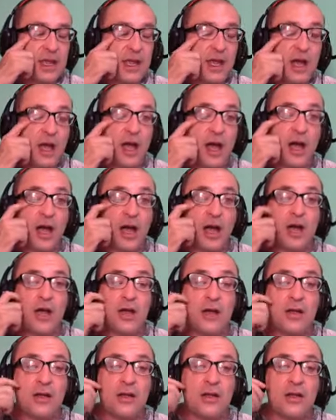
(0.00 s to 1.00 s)

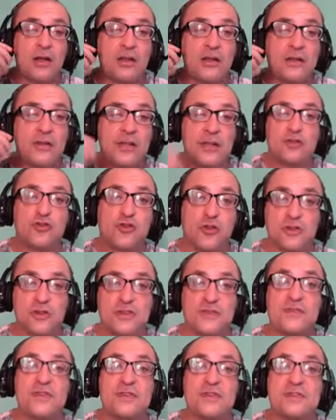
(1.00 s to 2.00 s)
the
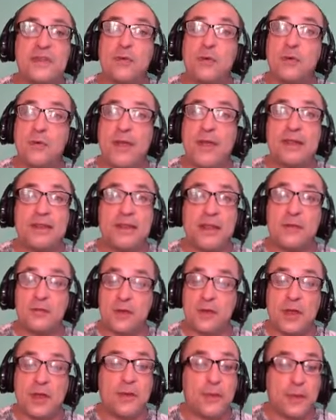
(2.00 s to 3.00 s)
intrusiveness. They were ready. They
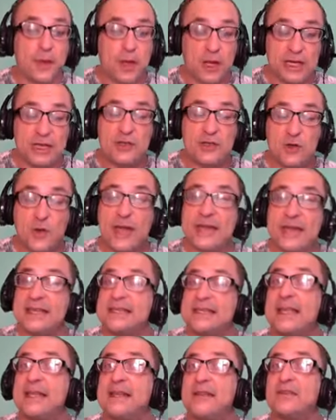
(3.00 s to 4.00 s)
were going to do
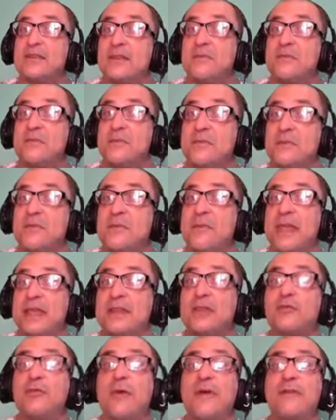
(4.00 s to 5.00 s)
anything to
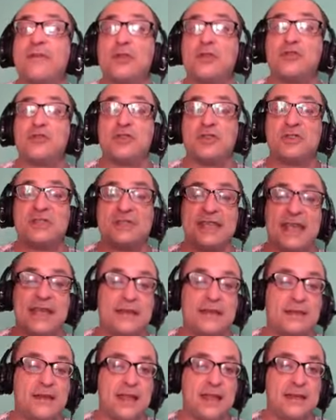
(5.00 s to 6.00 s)
make the revolution
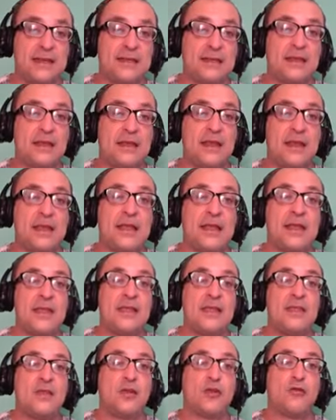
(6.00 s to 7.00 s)
sit. And
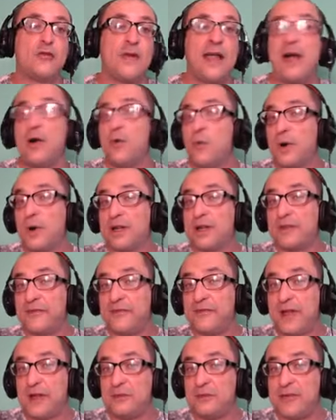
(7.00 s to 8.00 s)
the groundwork, the
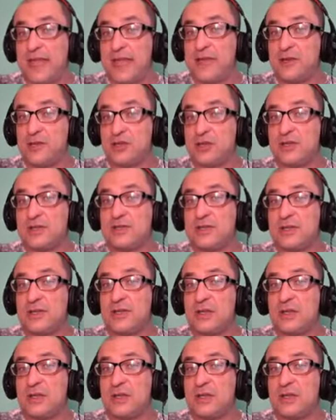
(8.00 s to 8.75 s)
foundations